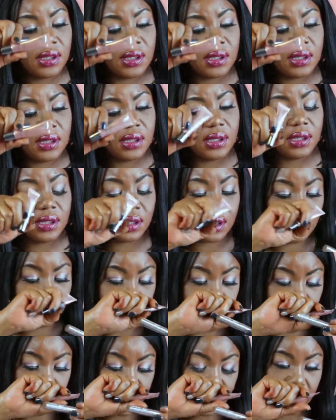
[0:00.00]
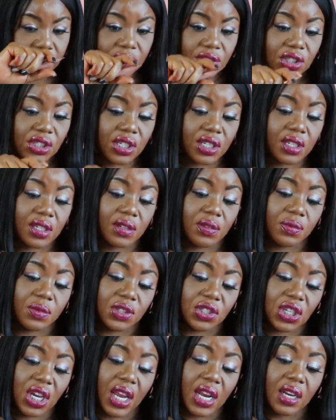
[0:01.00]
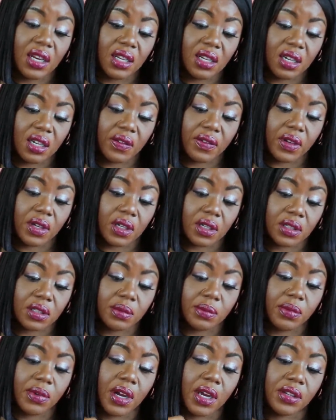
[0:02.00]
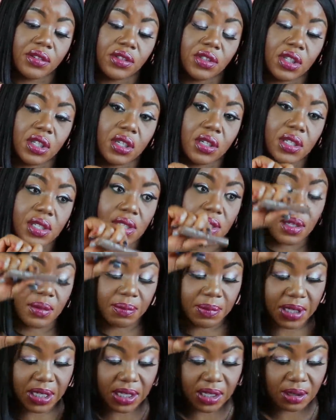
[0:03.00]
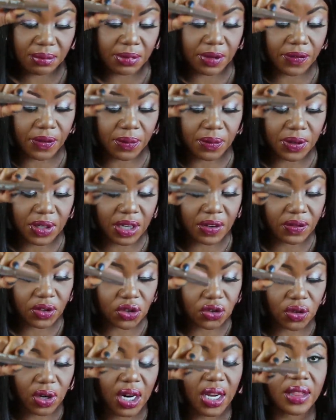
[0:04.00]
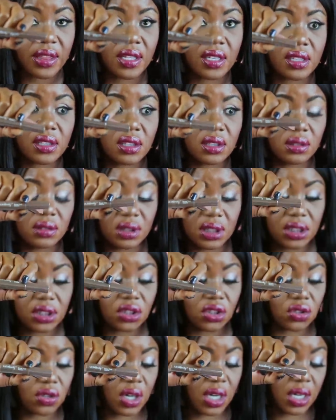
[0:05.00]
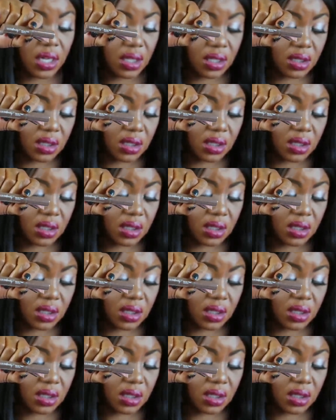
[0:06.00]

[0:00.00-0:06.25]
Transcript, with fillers: Uh, a brow gel, which I love Ulta Brow Gel. It's in medium. If you've never tried this, you need to try it.